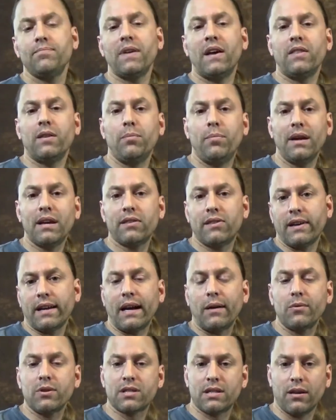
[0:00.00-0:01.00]
And the big thing
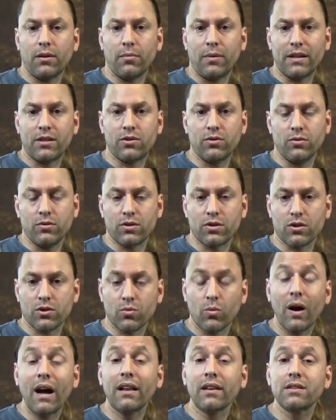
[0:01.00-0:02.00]
I always tell my students as
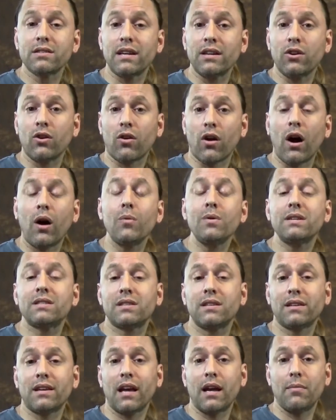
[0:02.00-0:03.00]
well is that you're always
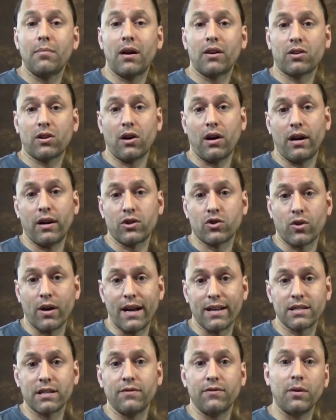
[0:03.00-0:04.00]
thinking about
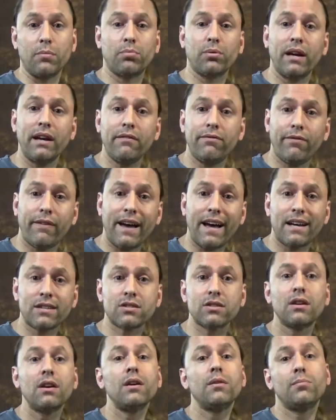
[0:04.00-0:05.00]
contrast. If you played
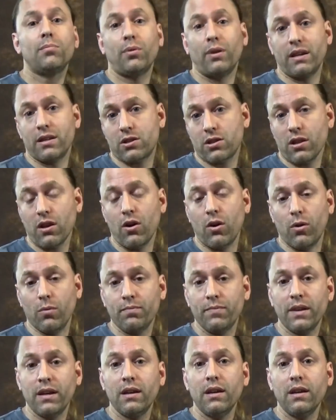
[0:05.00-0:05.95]
fast, play slow.